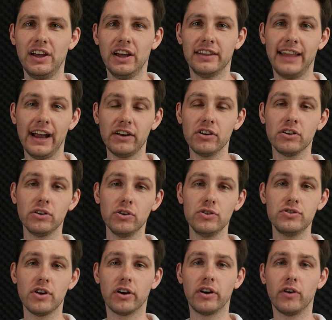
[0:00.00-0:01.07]
That
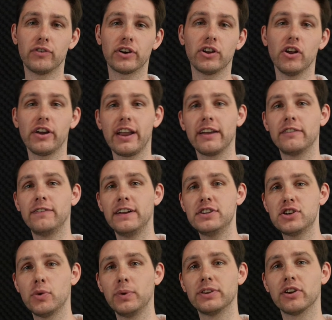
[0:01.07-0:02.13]
concludes our overclocking
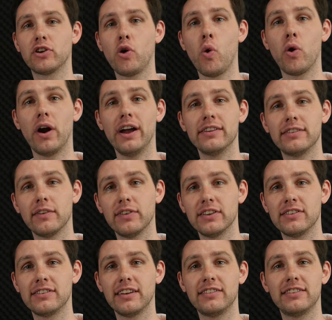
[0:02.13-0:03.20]
adventure with the Core i seven
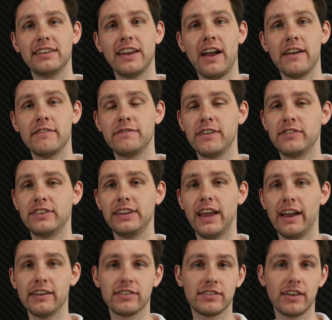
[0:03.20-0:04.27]
sixty-nine fifty
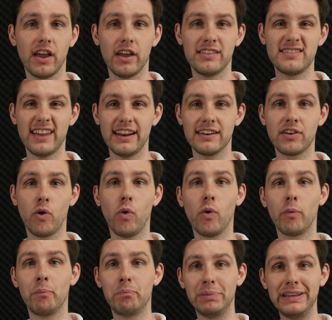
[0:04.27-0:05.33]
X ten core
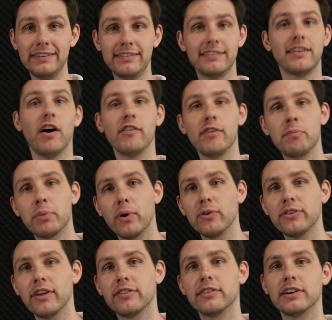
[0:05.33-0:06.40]
beast of a
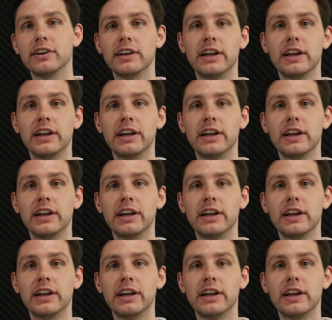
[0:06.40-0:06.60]
processor.